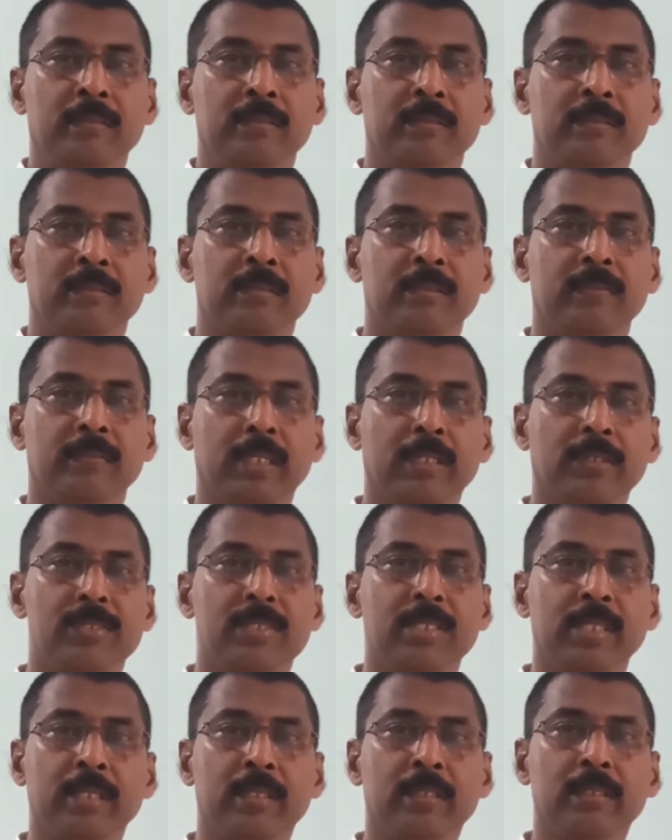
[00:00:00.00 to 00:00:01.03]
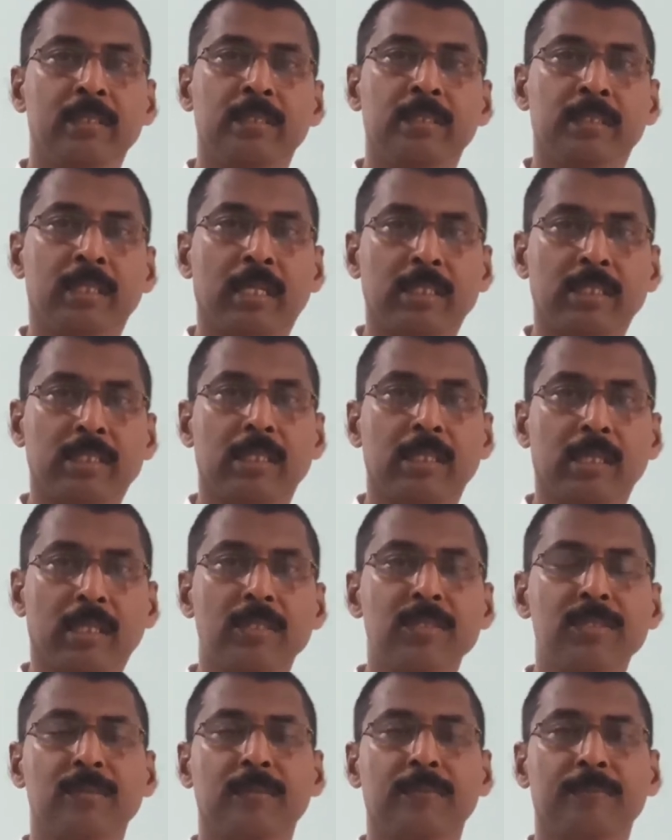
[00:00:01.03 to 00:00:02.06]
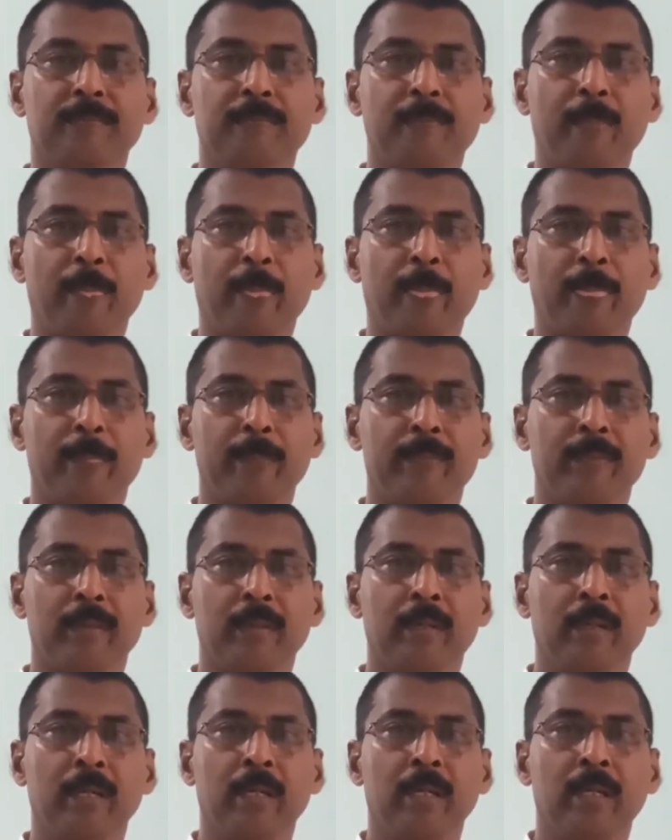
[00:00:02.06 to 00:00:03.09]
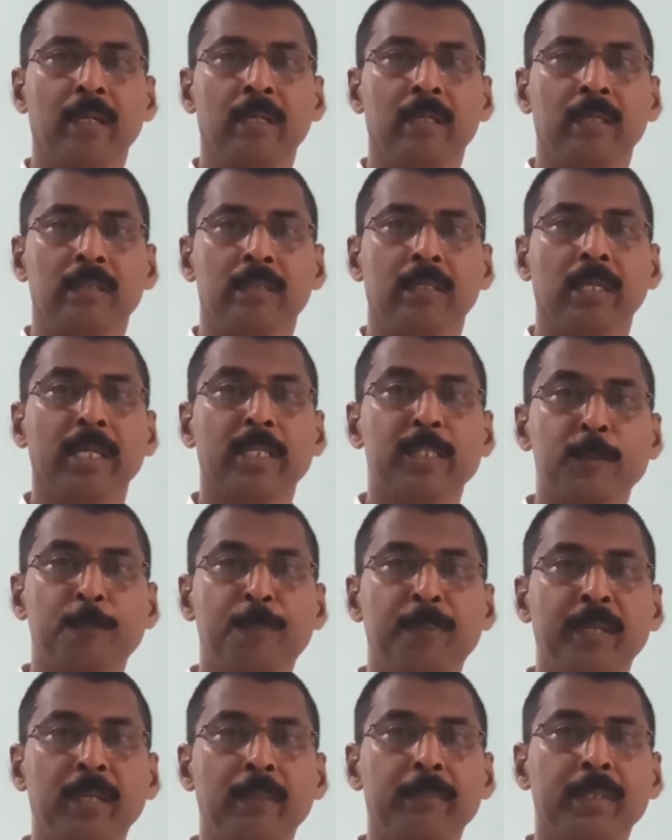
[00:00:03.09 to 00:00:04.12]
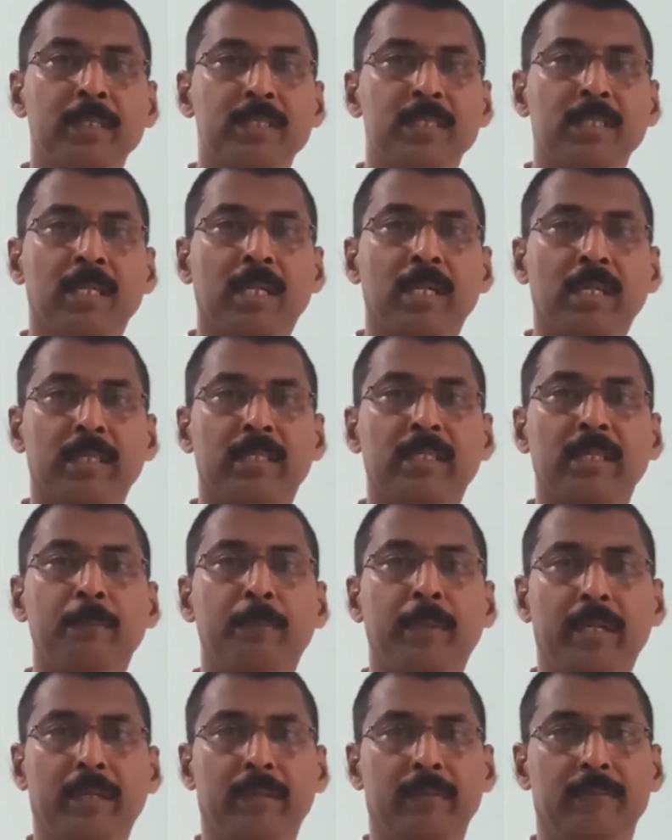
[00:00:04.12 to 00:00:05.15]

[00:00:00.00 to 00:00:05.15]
So we have seen in the last class the experiments conducted by